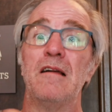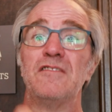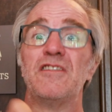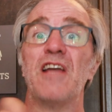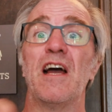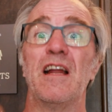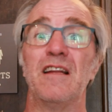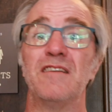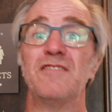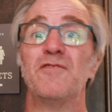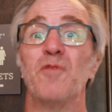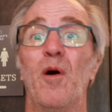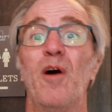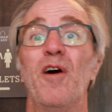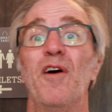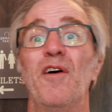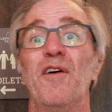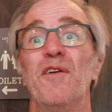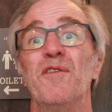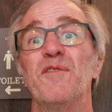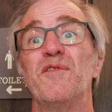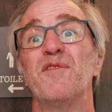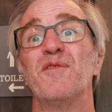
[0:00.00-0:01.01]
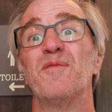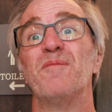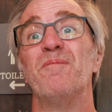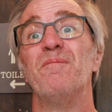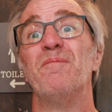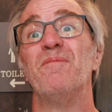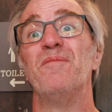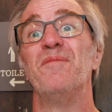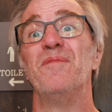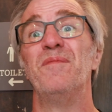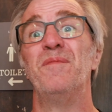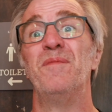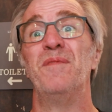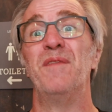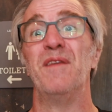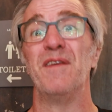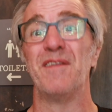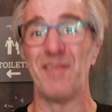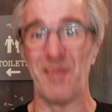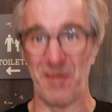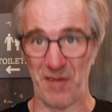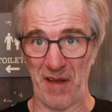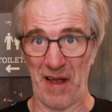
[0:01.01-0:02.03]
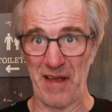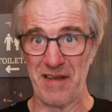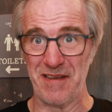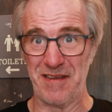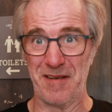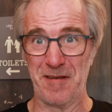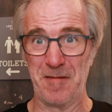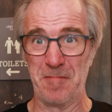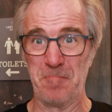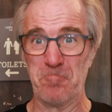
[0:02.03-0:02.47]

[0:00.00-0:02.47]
Challenge was the steak.